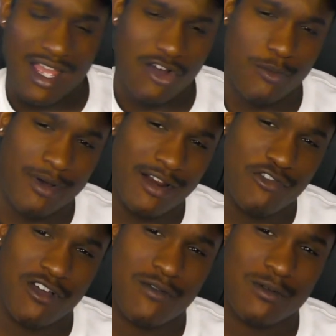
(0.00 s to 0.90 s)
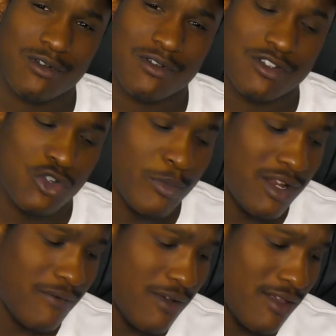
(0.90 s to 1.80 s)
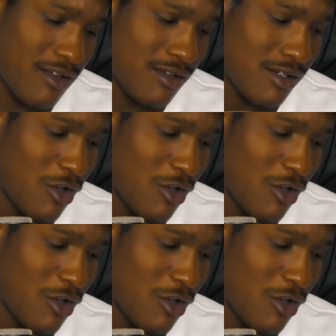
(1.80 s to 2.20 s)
Hope I didn't ruffle too many feathers.